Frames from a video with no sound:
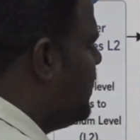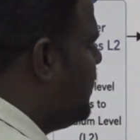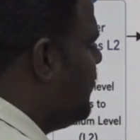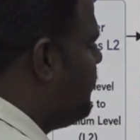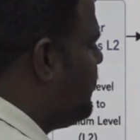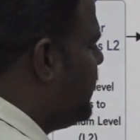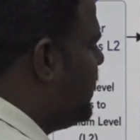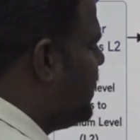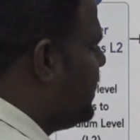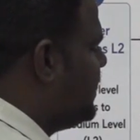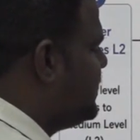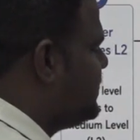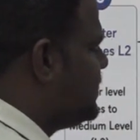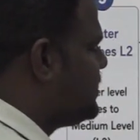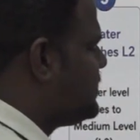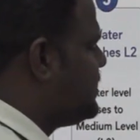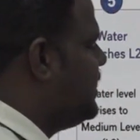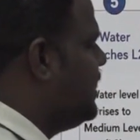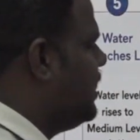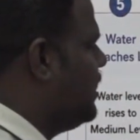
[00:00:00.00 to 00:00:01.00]
If it
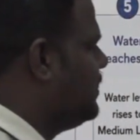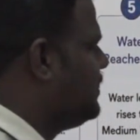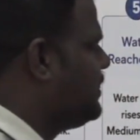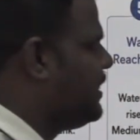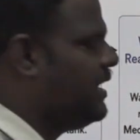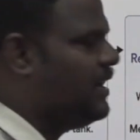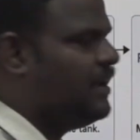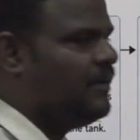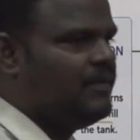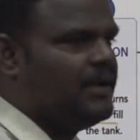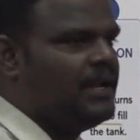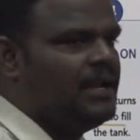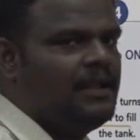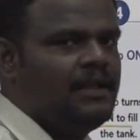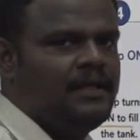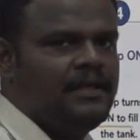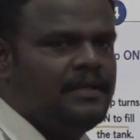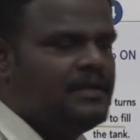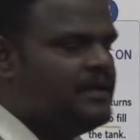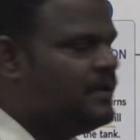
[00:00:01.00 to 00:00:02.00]
reaches the L3 level,
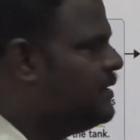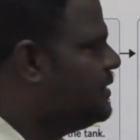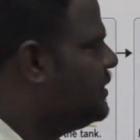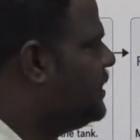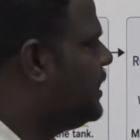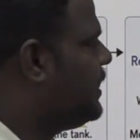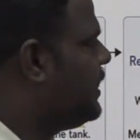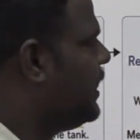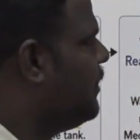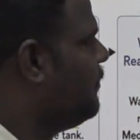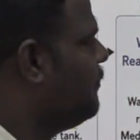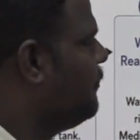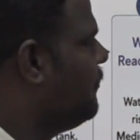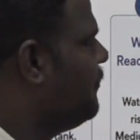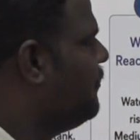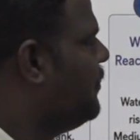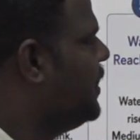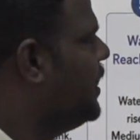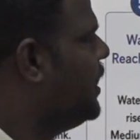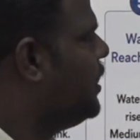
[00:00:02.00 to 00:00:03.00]
that time
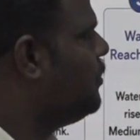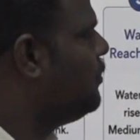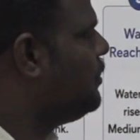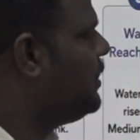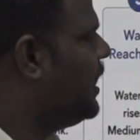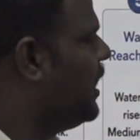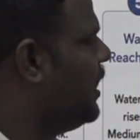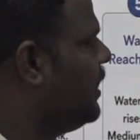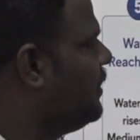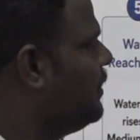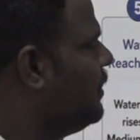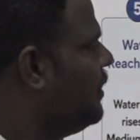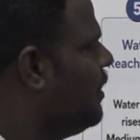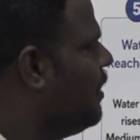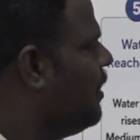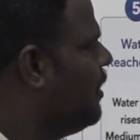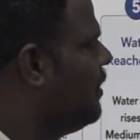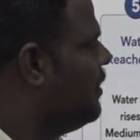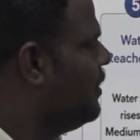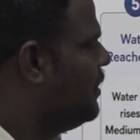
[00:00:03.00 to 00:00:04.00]
we need to turn
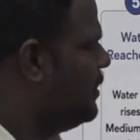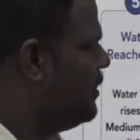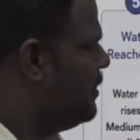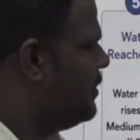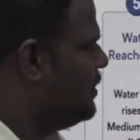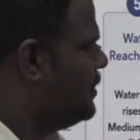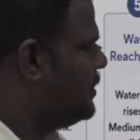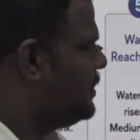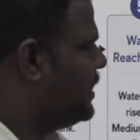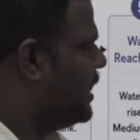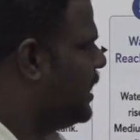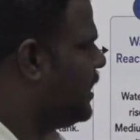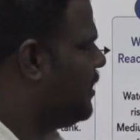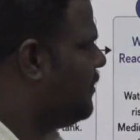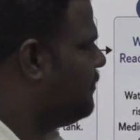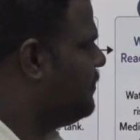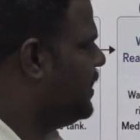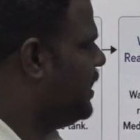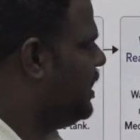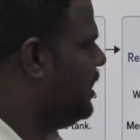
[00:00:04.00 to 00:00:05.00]

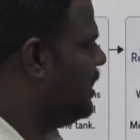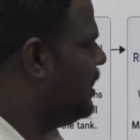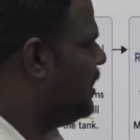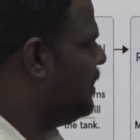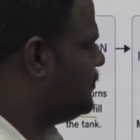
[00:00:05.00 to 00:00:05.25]
off the